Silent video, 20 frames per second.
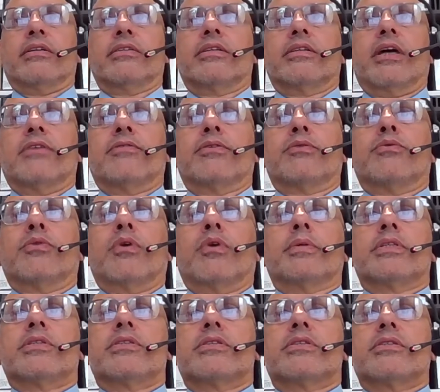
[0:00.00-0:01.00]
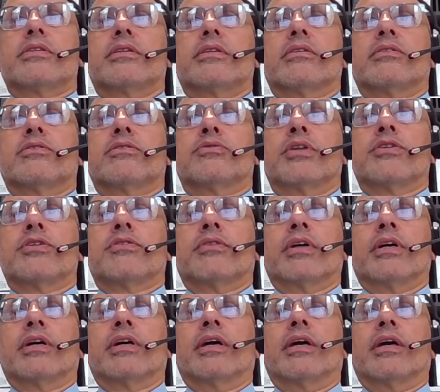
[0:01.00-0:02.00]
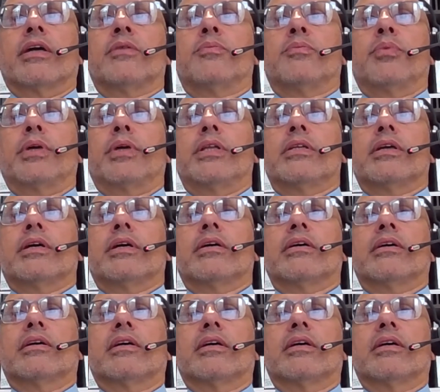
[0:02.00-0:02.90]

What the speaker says: David Roberts, Treasurer Ed Pinder,